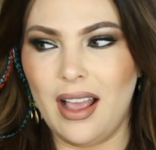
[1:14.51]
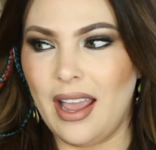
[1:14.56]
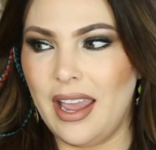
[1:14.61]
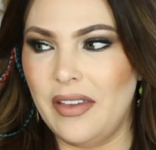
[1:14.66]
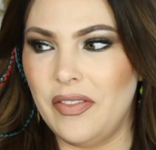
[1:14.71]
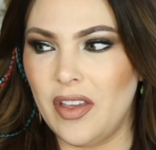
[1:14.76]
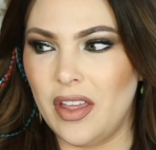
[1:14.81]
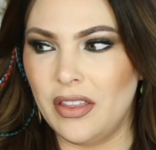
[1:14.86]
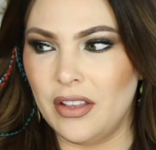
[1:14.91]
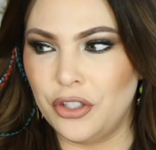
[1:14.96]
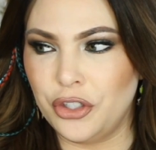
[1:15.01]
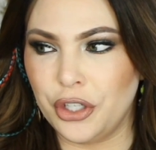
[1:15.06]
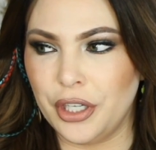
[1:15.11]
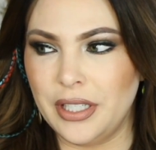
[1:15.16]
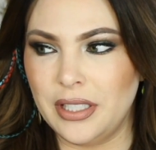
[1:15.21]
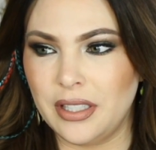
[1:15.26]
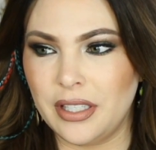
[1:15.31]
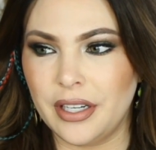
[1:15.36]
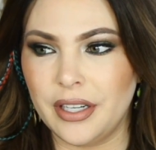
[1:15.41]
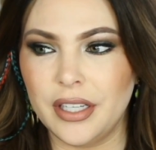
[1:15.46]
And then the tree
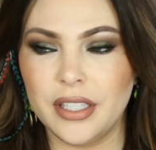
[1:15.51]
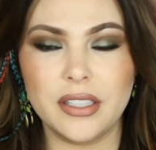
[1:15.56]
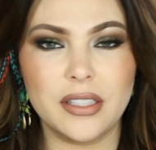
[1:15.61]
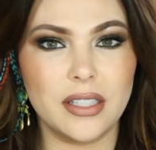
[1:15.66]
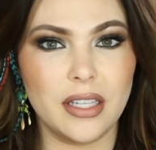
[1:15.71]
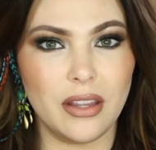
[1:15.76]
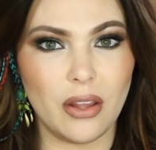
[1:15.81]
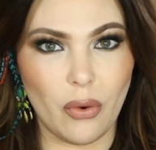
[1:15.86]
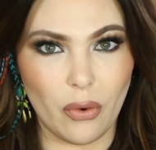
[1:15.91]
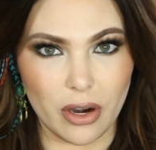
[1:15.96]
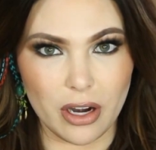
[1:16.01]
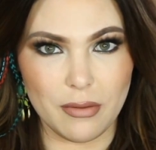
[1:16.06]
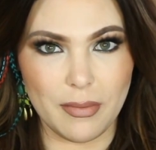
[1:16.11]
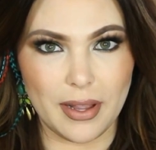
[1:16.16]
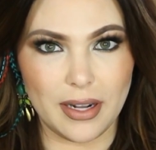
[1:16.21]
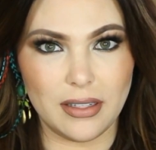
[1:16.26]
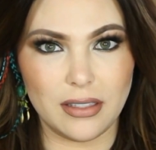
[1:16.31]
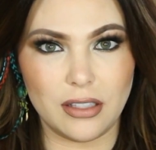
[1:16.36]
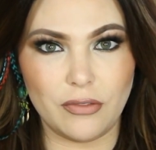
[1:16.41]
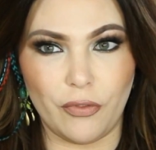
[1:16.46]
skirts and the
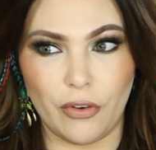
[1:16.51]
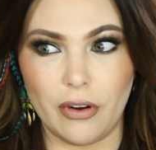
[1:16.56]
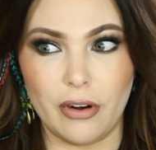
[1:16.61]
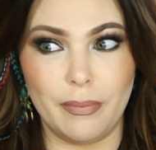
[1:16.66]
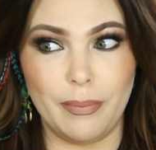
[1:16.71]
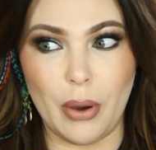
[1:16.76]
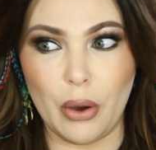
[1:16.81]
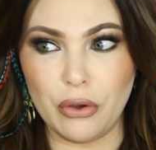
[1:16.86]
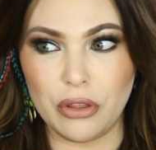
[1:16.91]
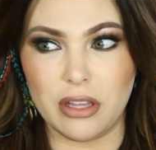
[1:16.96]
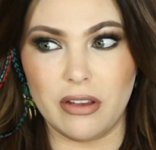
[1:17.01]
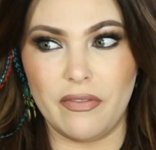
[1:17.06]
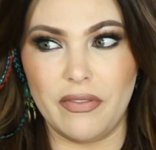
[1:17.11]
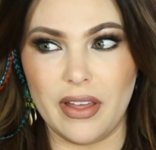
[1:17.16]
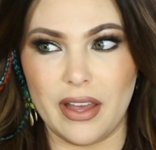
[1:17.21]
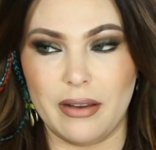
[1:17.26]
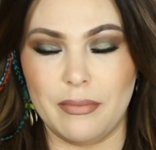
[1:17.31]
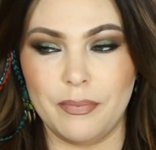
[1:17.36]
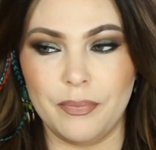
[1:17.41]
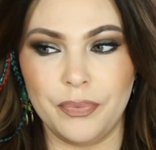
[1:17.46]
ornaments for both of
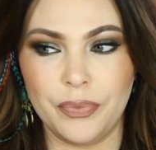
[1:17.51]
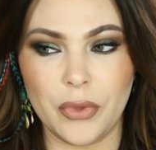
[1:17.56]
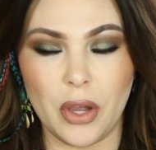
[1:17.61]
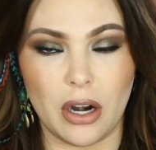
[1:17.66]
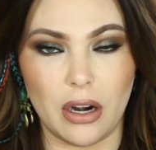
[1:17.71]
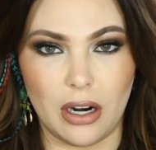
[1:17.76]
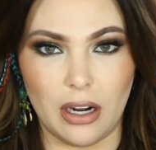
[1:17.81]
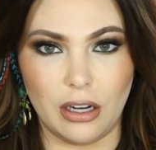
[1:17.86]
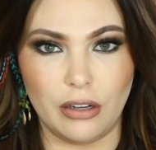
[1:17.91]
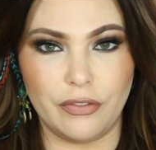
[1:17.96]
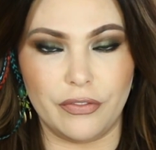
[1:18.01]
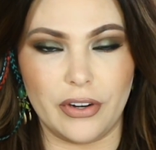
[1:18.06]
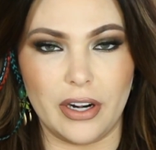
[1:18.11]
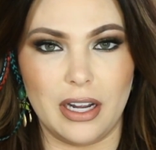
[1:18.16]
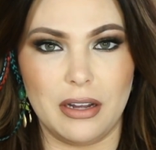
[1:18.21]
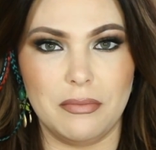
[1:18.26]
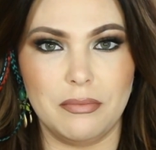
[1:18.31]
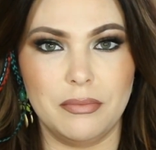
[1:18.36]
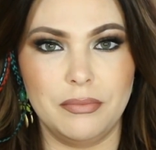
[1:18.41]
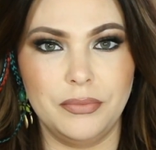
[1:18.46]
them are all
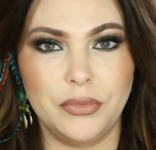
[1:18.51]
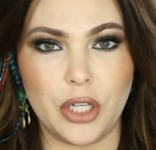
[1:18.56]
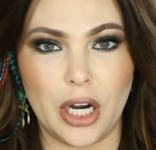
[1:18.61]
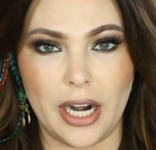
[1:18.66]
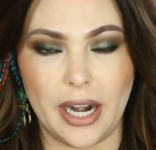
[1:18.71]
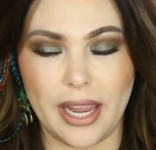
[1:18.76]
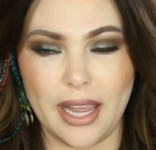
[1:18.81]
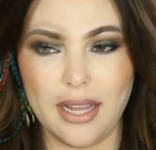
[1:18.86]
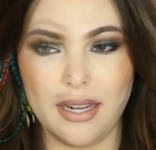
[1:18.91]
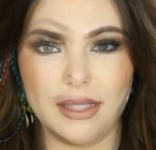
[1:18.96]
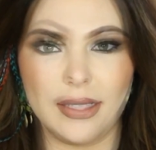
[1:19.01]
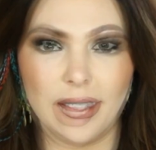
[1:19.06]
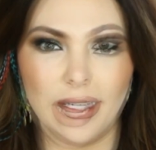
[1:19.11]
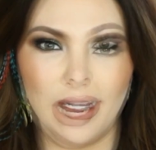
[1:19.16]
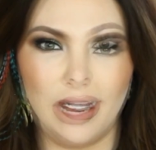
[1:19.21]
from Target.